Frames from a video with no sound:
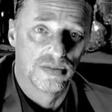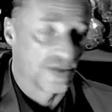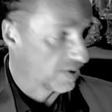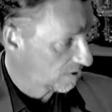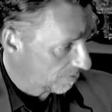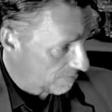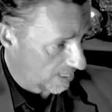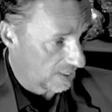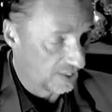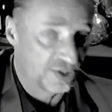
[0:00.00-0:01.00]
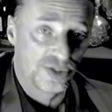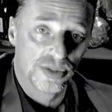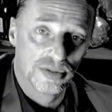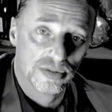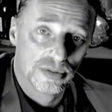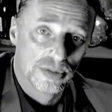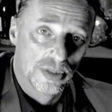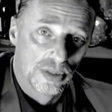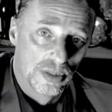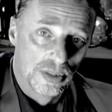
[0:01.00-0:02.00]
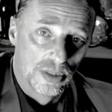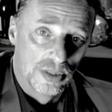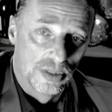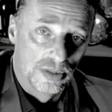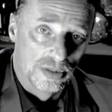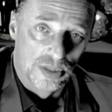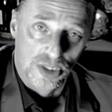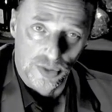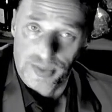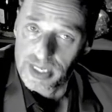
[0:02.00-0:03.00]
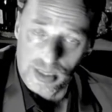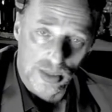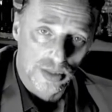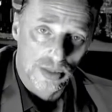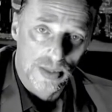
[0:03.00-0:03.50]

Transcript: whether it's a marriage, a career,